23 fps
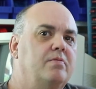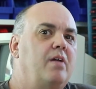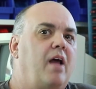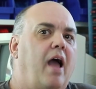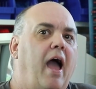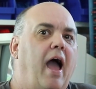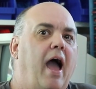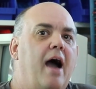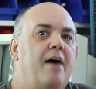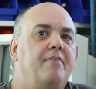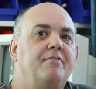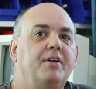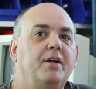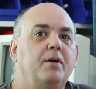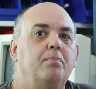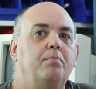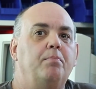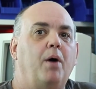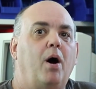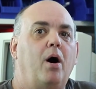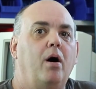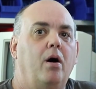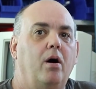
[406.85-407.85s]
having a
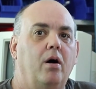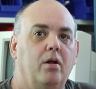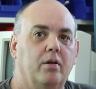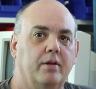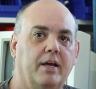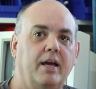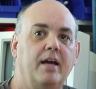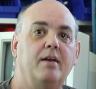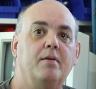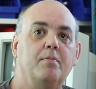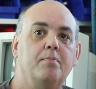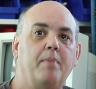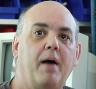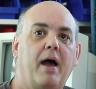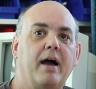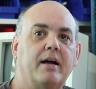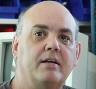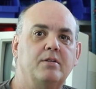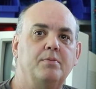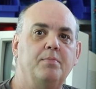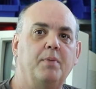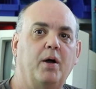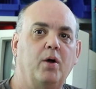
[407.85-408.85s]
ball getting
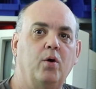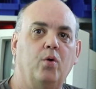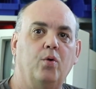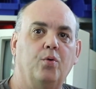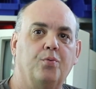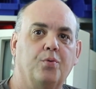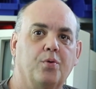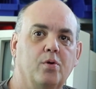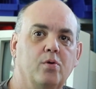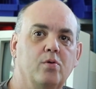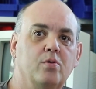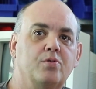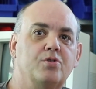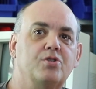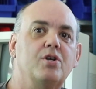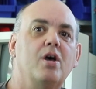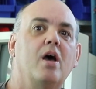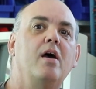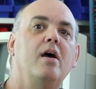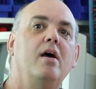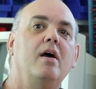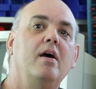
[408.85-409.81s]
back to my old roots.